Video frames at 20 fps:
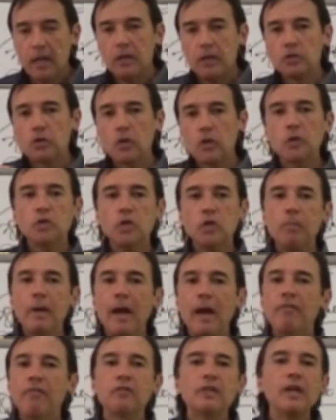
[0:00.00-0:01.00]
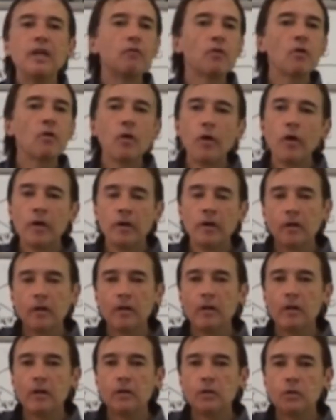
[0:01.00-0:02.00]
Sociopaths never learn
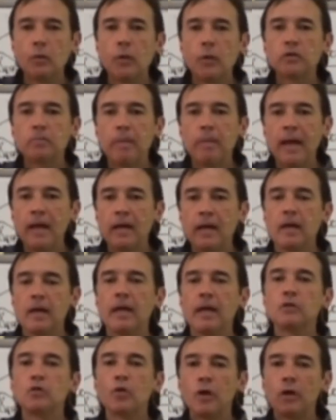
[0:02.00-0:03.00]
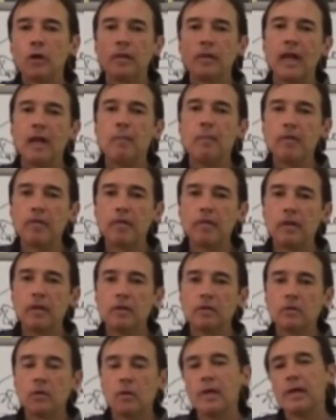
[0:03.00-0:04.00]
to expand and trigger that empathy,
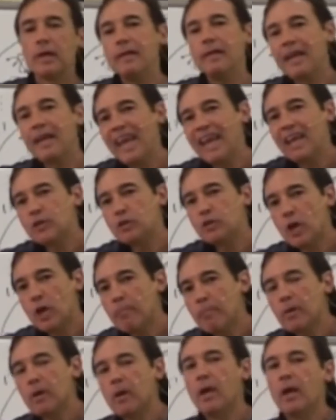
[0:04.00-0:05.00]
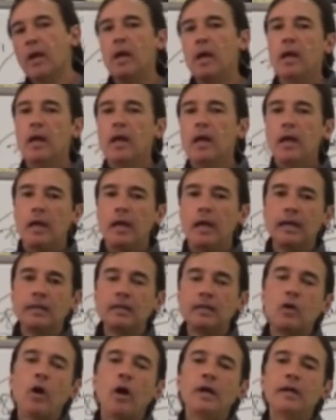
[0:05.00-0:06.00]
so they can't jump. In
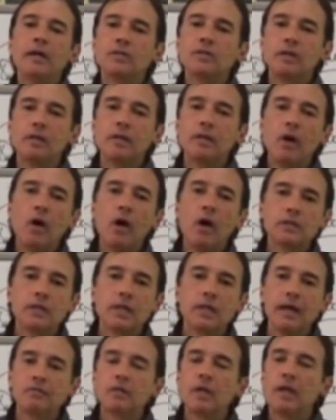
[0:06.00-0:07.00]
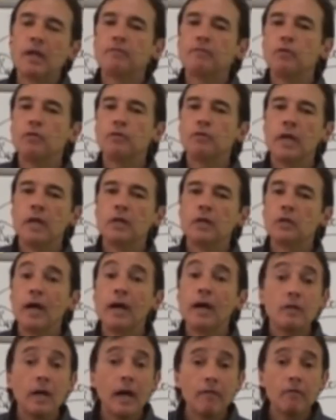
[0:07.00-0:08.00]
the guardians of the heart, you have to have two things. You
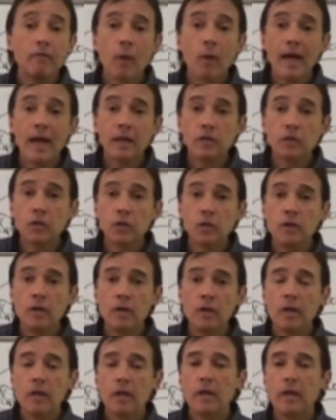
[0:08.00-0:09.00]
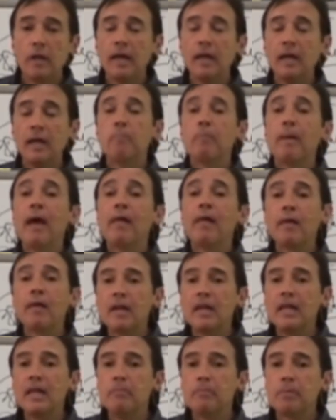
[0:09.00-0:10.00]
have to have gratitude and
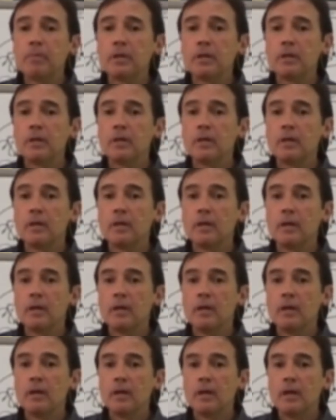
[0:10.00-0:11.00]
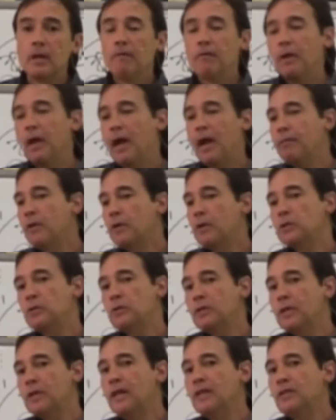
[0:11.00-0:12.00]
empathic leap. If you have those
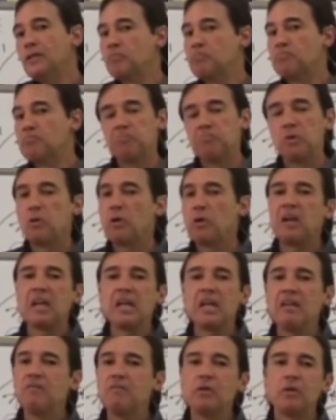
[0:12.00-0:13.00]
two things, you can leave.